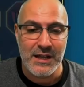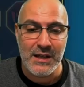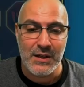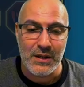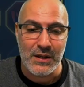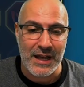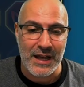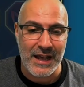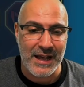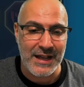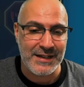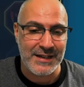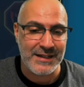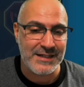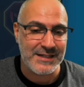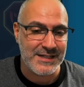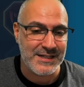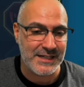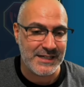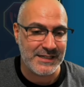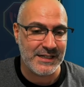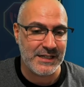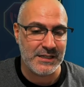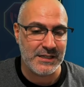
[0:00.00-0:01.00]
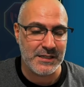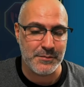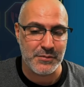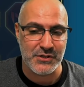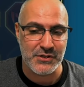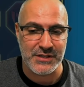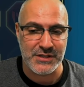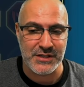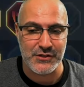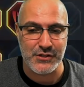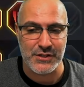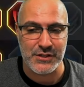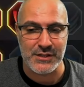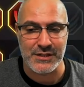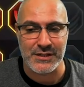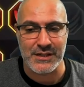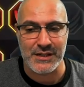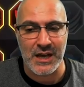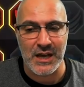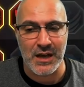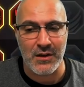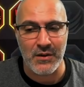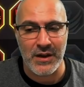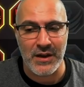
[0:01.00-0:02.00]
and take Deadly Precision.
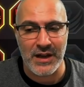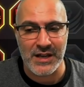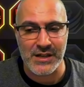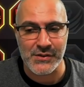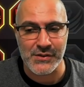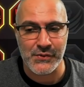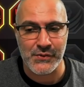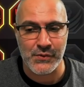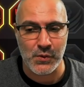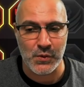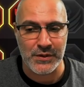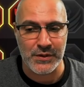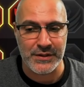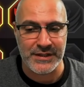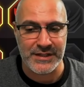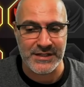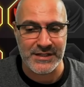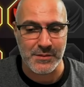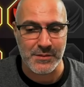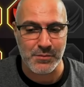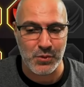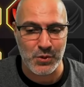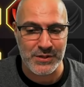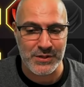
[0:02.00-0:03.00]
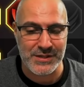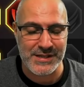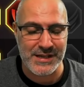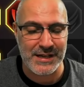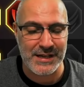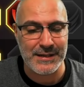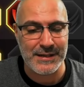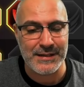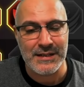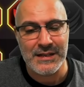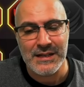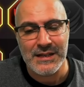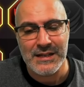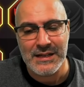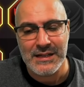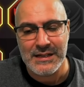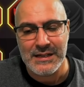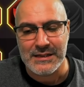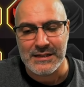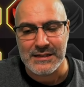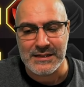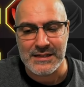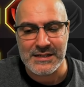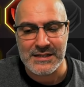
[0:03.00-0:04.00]
Now, as for the support side,
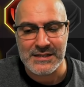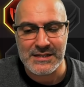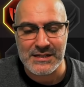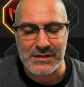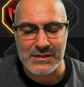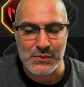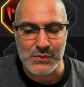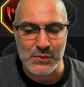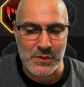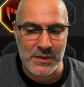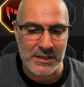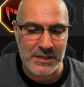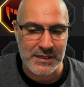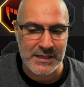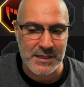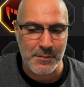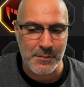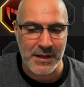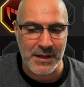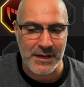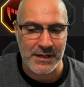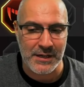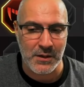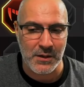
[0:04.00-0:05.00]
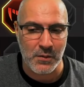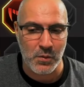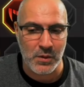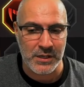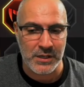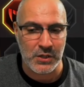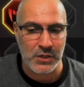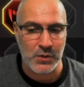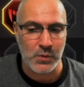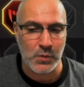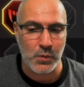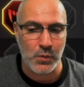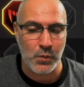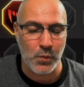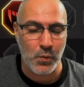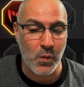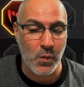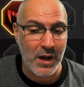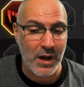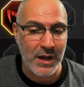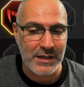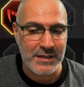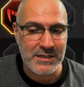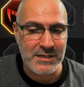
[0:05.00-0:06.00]
this is really dependent on what you
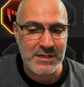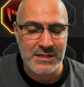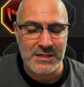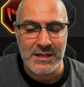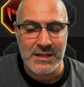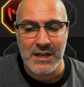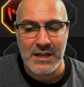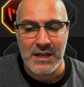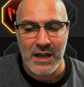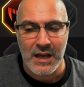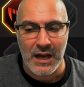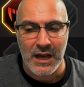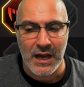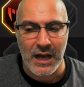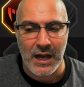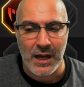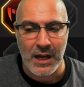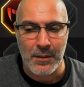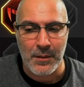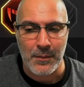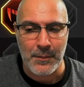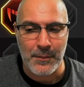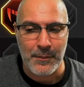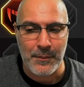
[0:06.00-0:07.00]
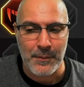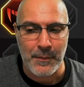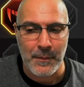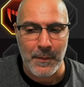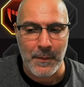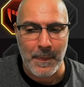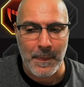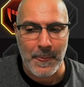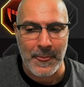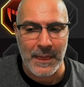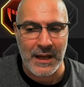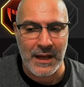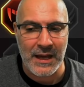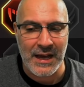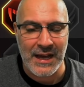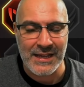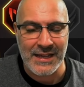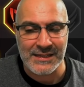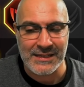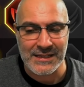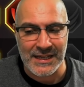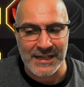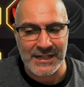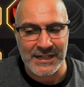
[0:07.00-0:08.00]
want. Um, I
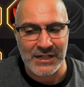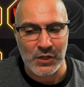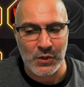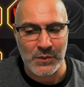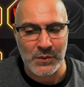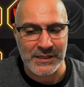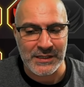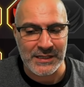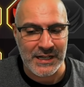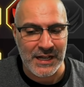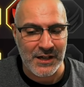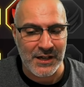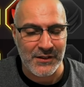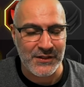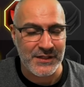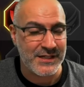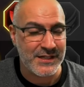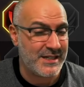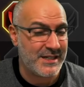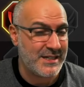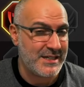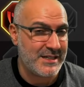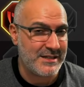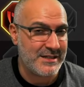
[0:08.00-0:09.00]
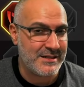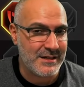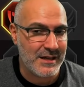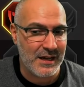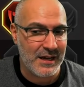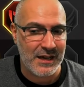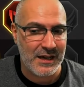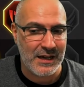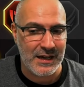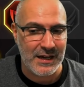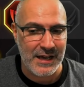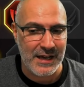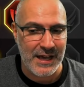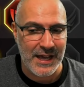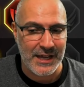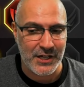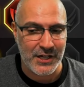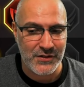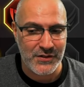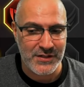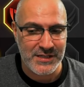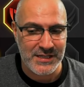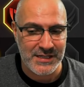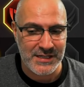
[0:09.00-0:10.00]
like going down the uh,
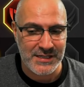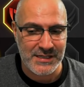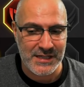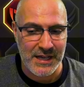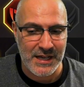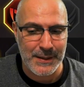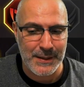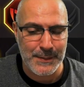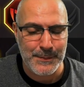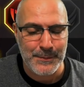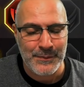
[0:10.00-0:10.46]
accuracy side,